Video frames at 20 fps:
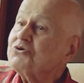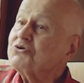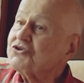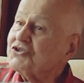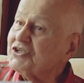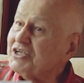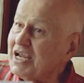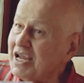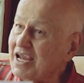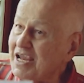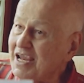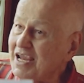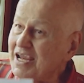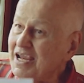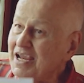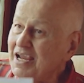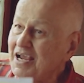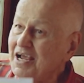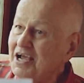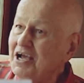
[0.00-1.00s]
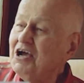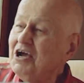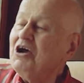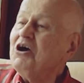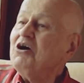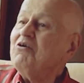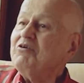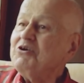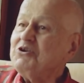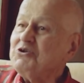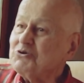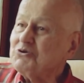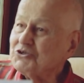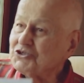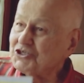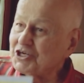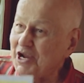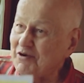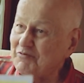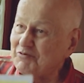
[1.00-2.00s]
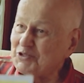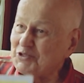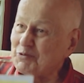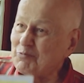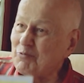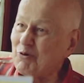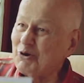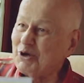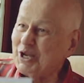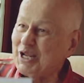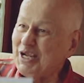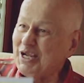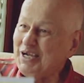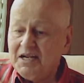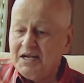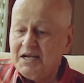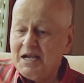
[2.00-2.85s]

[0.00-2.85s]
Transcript: see when you shave in the morning.